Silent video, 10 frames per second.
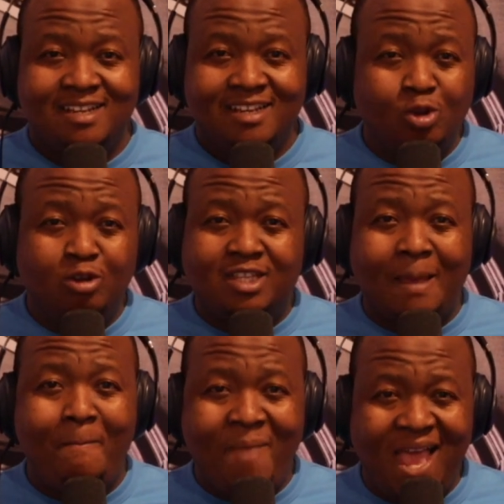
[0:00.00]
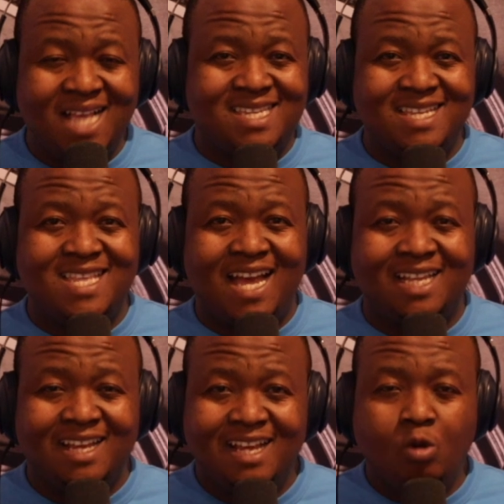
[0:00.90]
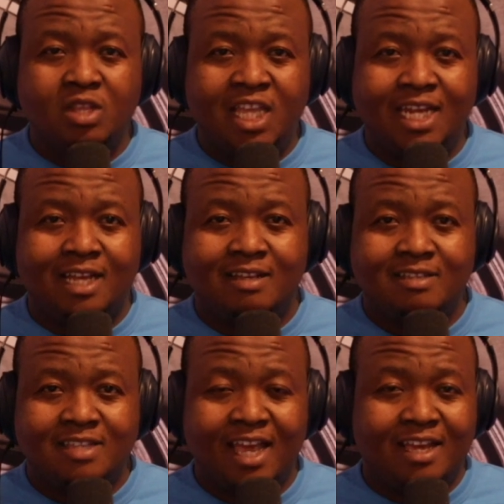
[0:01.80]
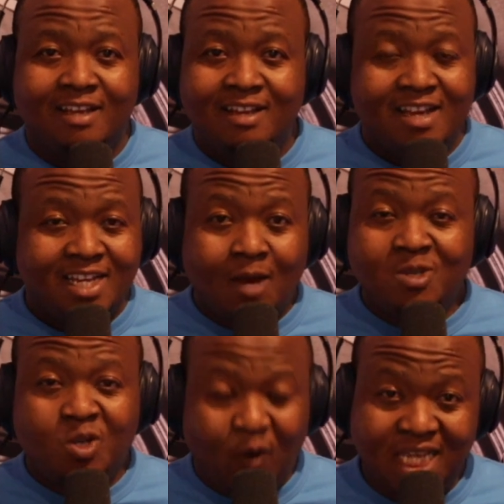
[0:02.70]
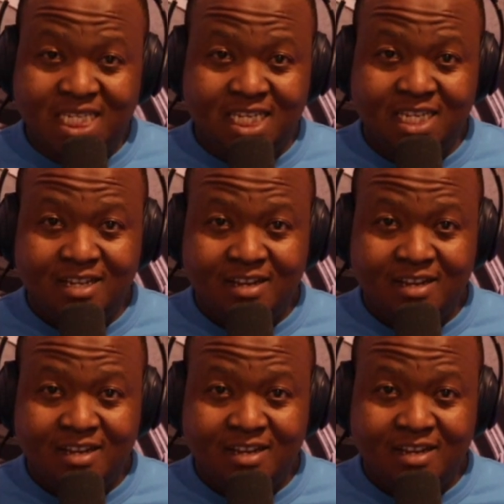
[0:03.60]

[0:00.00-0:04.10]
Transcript: You looked a mess in that old letter. Like, that was crazy.